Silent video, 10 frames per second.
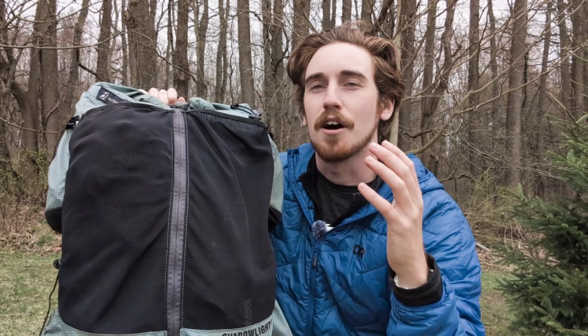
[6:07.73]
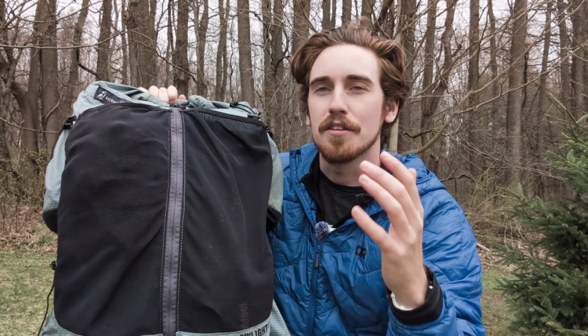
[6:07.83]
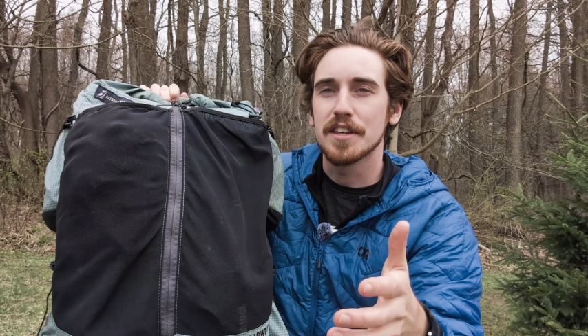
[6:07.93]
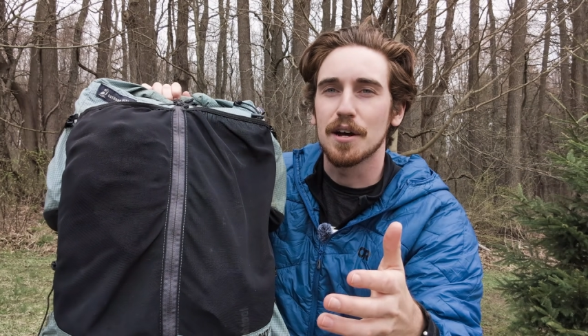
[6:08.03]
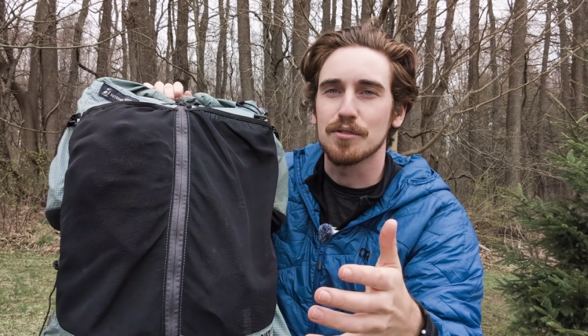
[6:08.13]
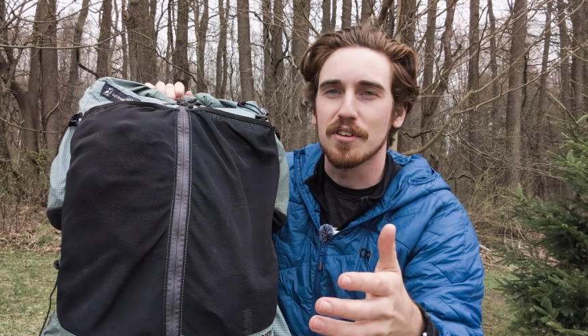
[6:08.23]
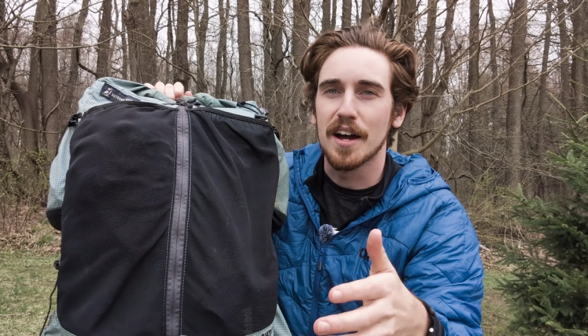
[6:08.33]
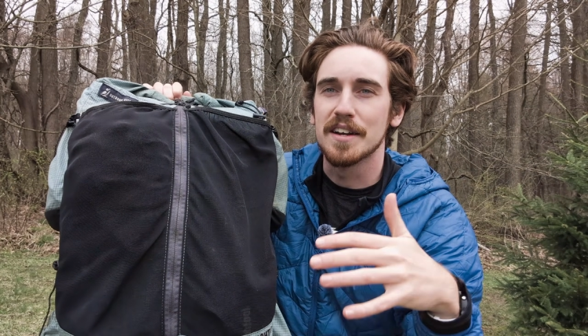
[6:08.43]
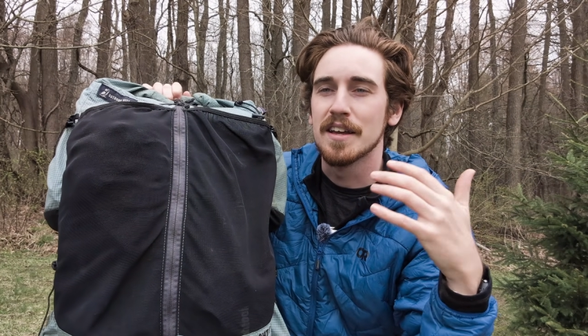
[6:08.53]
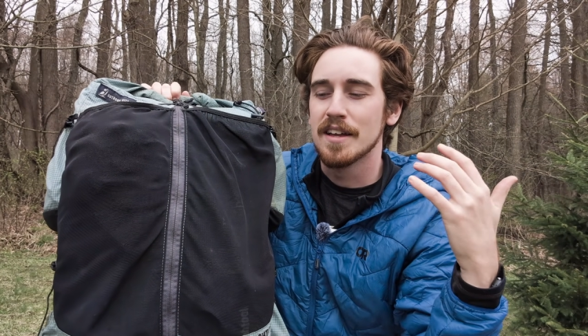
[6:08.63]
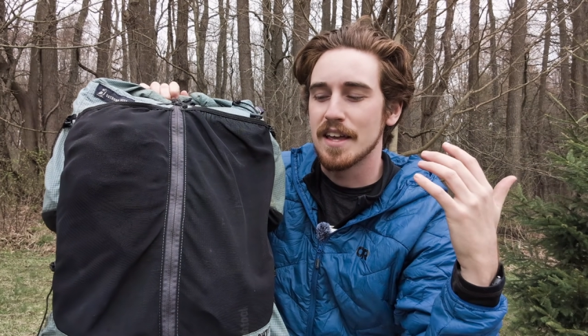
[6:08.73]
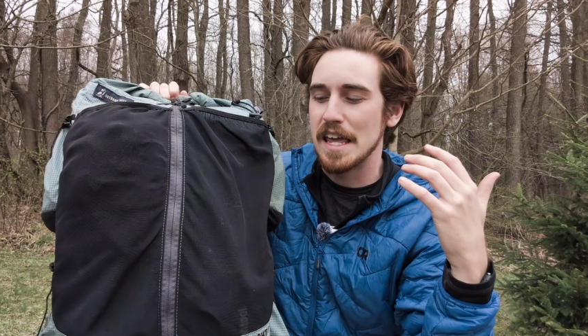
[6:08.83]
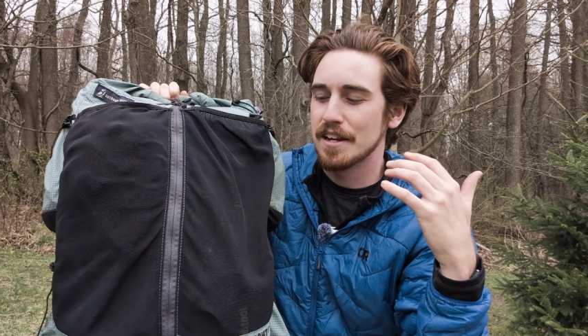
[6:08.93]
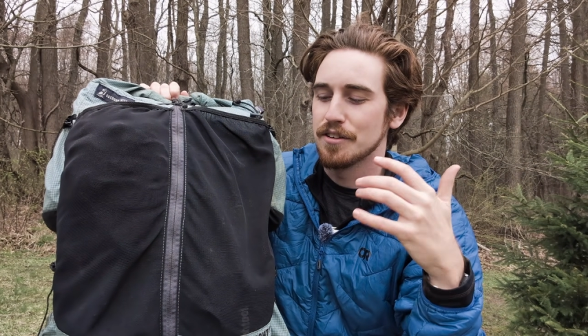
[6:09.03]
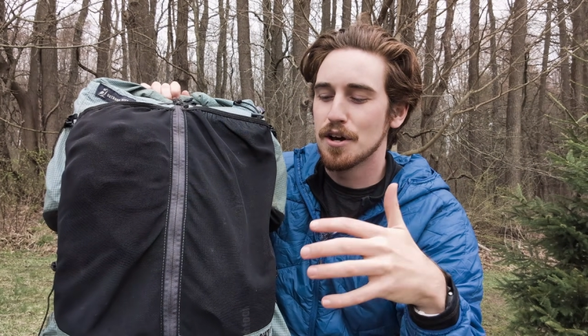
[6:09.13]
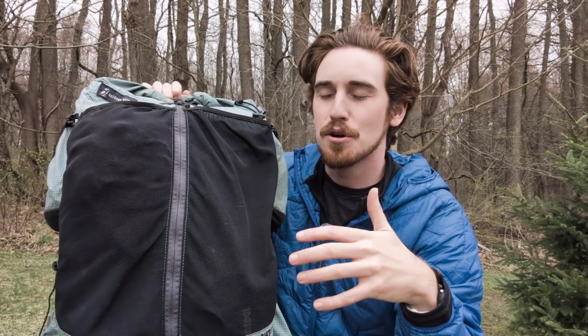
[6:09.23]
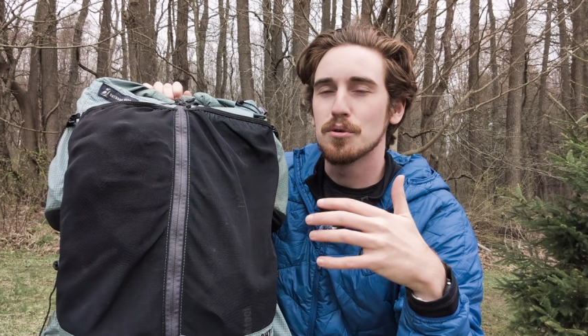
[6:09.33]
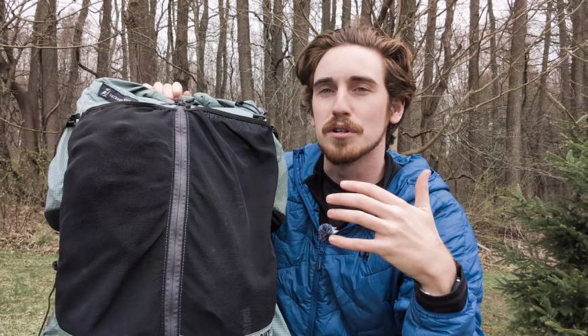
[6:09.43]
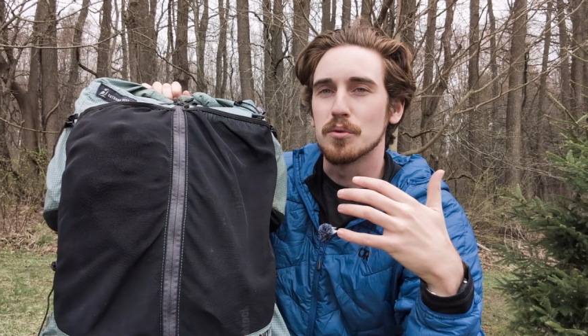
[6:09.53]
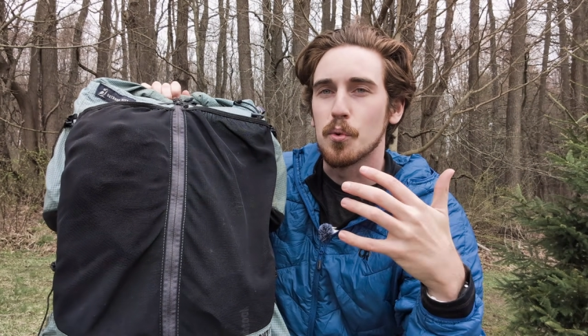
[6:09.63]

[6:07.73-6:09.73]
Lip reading: on the outside and know